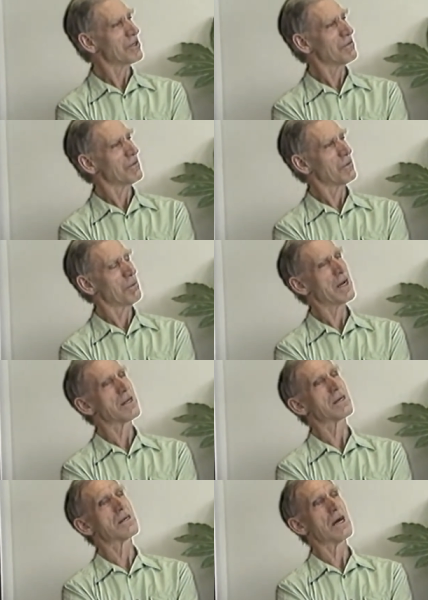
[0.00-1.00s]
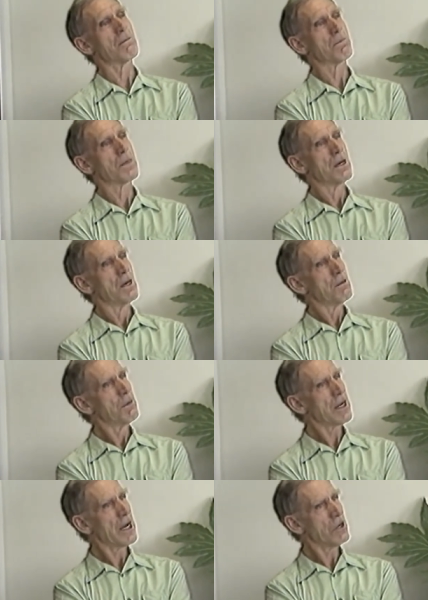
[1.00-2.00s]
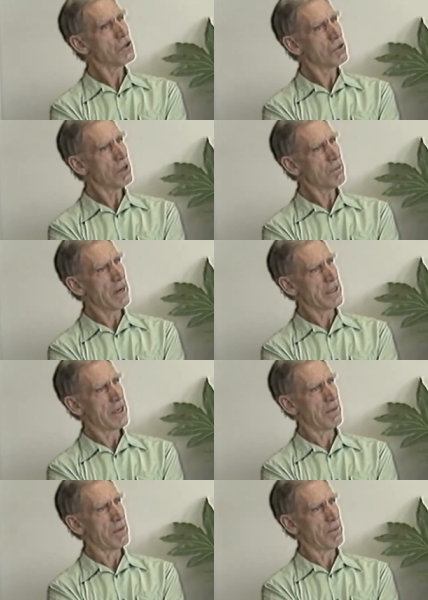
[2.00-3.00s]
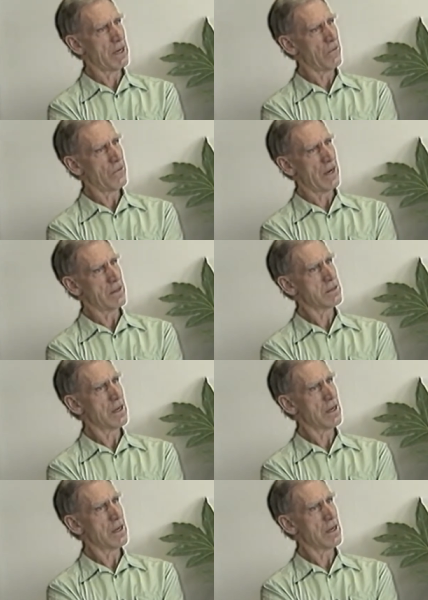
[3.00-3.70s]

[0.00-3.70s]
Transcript: mm -hmm. dramatic time. But I enjoyed my time in Belfast.